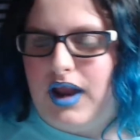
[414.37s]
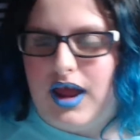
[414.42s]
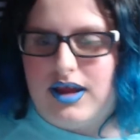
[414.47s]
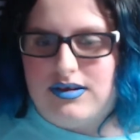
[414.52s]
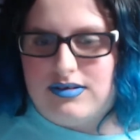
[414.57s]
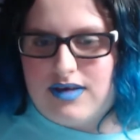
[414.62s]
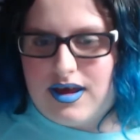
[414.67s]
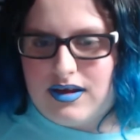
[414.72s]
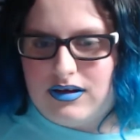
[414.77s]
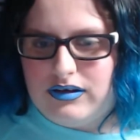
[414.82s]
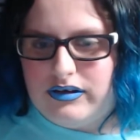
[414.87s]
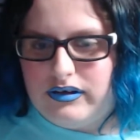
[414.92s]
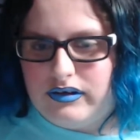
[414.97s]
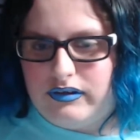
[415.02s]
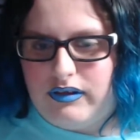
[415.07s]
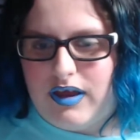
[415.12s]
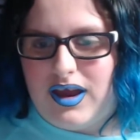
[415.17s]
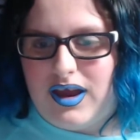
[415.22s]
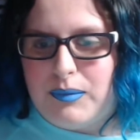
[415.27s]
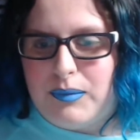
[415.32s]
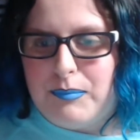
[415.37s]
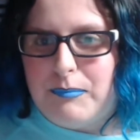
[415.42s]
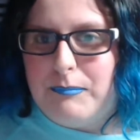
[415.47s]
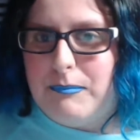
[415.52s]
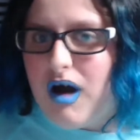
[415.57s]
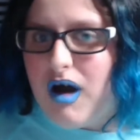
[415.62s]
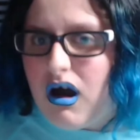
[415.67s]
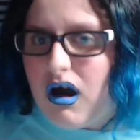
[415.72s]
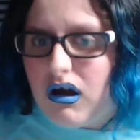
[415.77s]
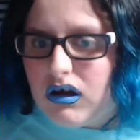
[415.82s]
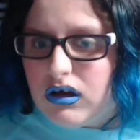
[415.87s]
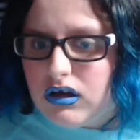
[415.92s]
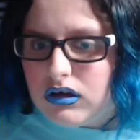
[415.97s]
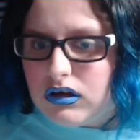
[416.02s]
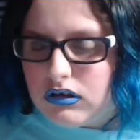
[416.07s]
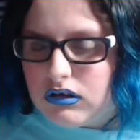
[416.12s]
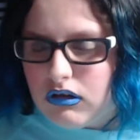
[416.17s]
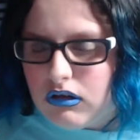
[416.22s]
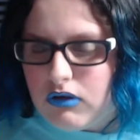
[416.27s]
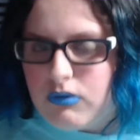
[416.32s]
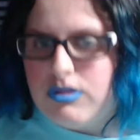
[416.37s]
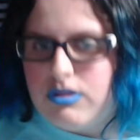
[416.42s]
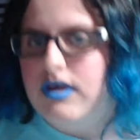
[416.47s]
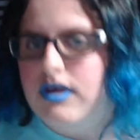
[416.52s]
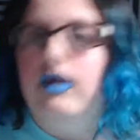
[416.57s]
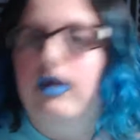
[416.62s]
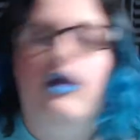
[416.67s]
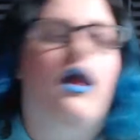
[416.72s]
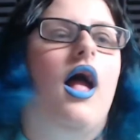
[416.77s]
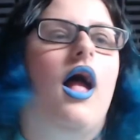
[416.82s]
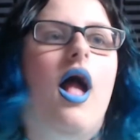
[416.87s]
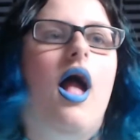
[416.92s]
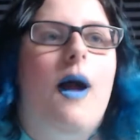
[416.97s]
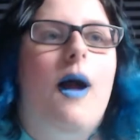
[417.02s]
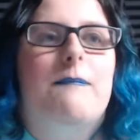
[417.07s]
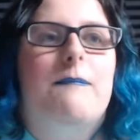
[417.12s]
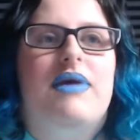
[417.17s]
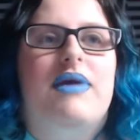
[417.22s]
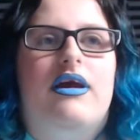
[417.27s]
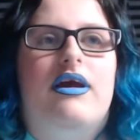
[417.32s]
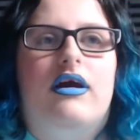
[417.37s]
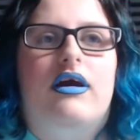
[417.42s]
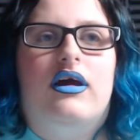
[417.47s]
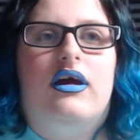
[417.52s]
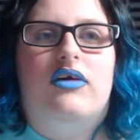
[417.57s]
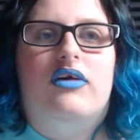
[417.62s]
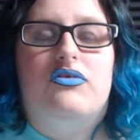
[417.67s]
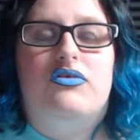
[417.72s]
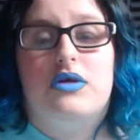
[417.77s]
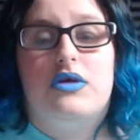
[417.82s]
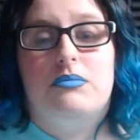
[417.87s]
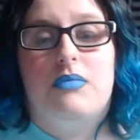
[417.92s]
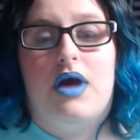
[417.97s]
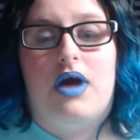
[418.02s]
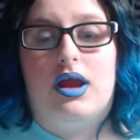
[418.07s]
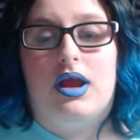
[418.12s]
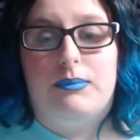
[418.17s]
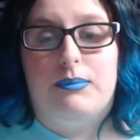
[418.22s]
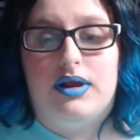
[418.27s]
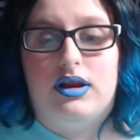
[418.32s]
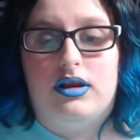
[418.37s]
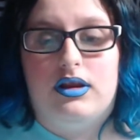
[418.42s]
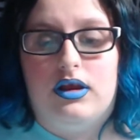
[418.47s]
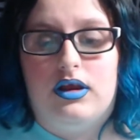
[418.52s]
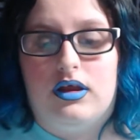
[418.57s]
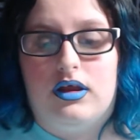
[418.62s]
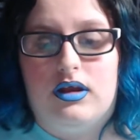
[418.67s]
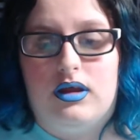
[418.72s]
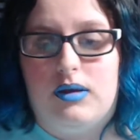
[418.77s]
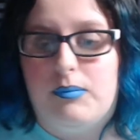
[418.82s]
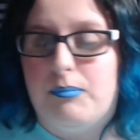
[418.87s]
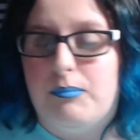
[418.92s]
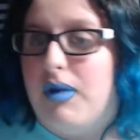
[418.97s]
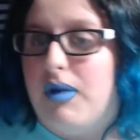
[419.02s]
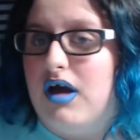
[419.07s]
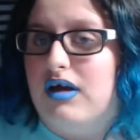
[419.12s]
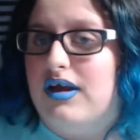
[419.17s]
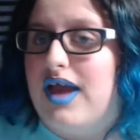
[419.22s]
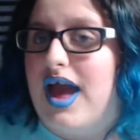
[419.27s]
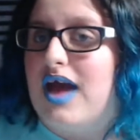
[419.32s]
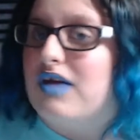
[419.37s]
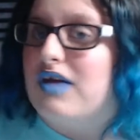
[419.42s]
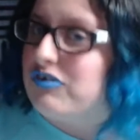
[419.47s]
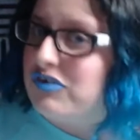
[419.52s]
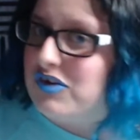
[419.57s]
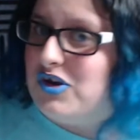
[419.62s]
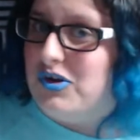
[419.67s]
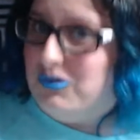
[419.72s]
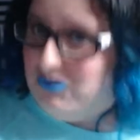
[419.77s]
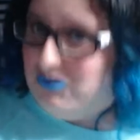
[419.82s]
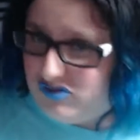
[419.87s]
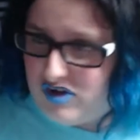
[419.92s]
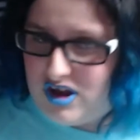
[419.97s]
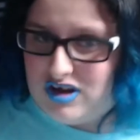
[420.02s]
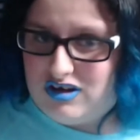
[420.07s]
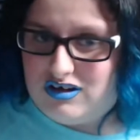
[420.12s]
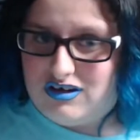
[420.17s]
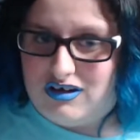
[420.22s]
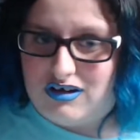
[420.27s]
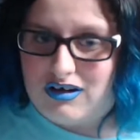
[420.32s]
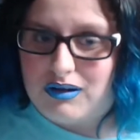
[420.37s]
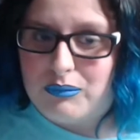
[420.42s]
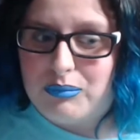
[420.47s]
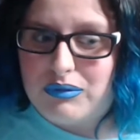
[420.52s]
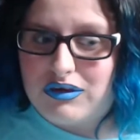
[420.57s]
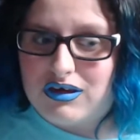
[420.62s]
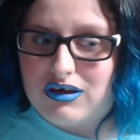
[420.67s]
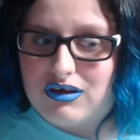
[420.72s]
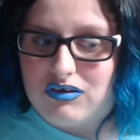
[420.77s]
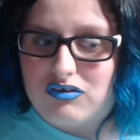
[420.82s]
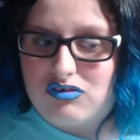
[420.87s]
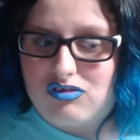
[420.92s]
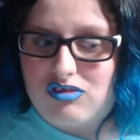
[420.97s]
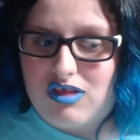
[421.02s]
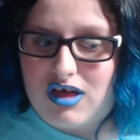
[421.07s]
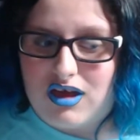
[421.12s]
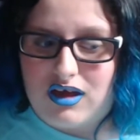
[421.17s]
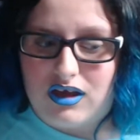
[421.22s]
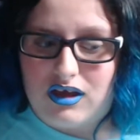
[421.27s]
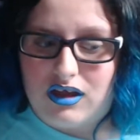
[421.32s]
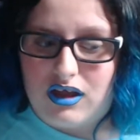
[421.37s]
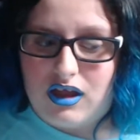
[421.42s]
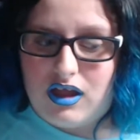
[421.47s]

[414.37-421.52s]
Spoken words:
I tend to like punk clothing, because in my opinion, punk has no gender, because, like,